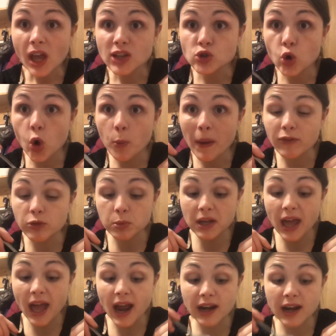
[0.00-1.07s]
so hope
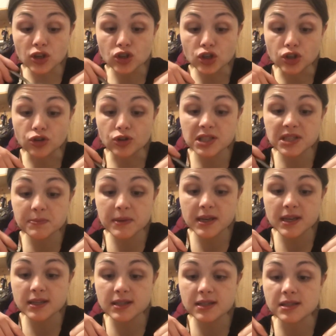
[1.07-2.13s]
everybody had a good
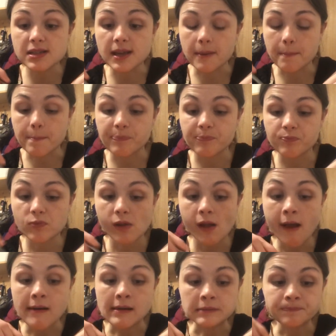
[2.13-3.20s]
Christmas and
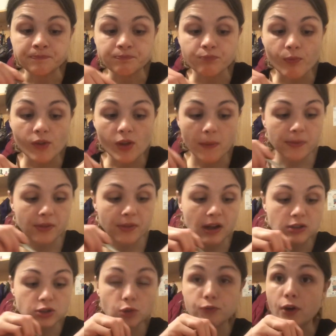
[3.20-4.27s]

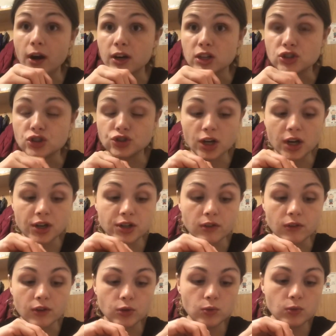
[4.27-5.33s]
so far a good start to
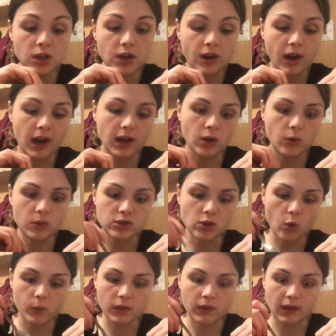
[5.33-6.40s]
the new year. I know it's
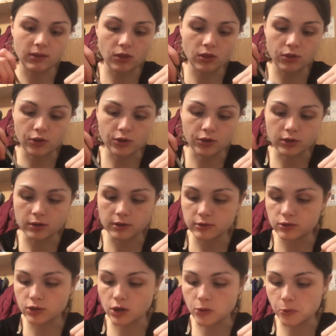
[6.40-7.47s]
only like the third,
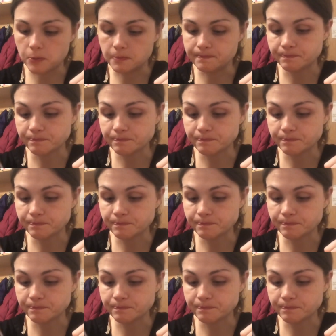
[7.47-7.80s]
so